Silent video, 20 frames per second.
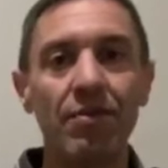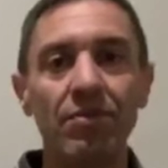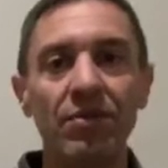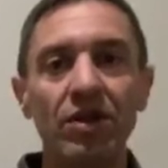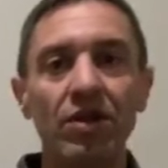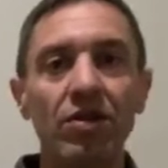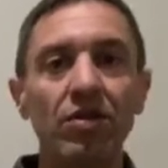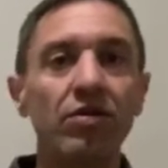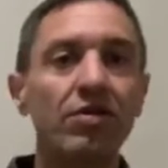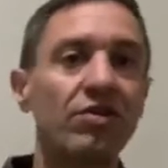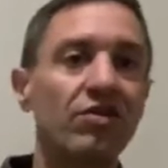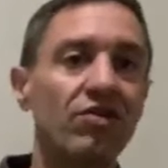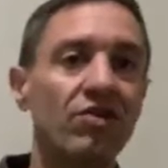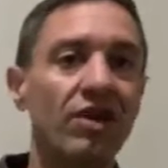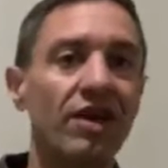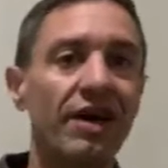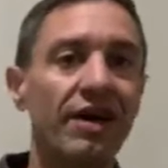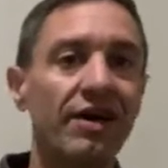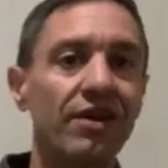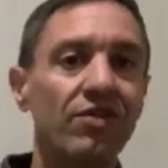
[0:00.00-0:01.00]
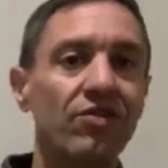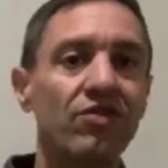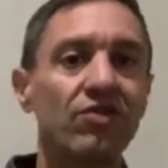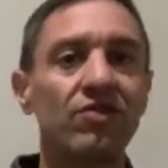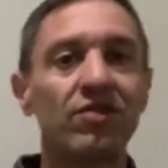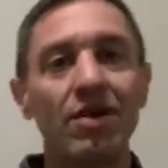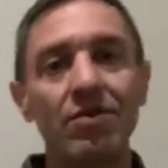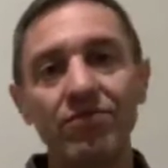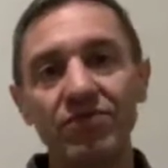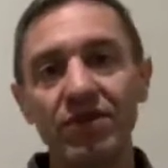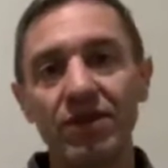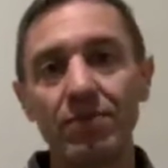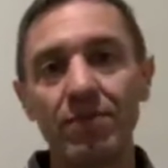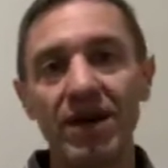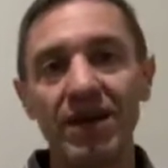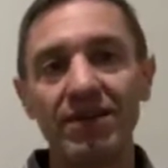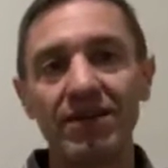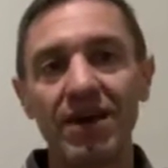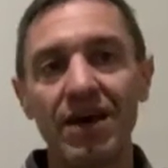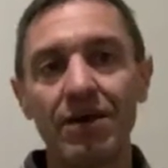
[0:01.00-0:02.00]
it looks like something
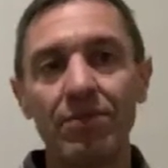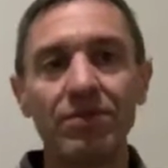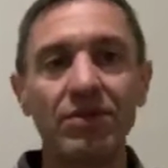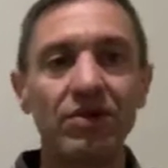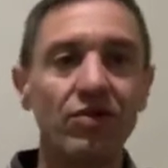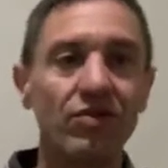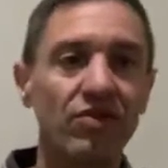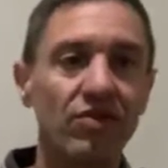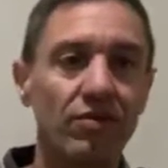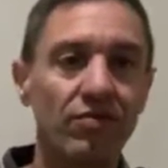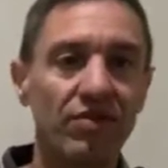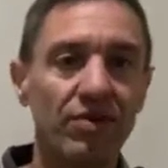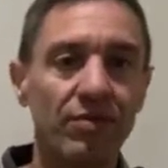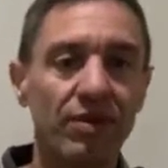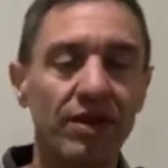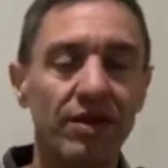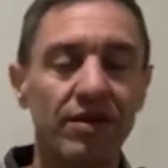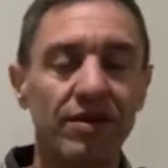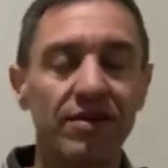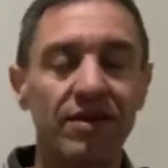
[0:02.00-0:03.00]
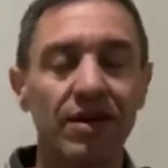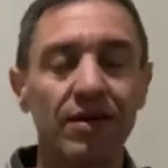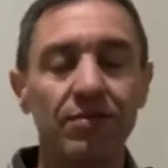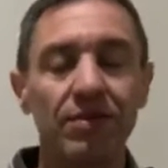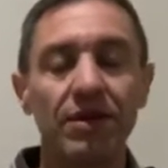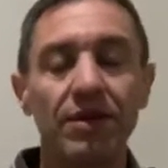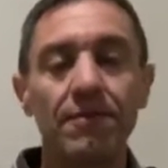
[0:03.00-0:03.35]
might happen or something might not happen.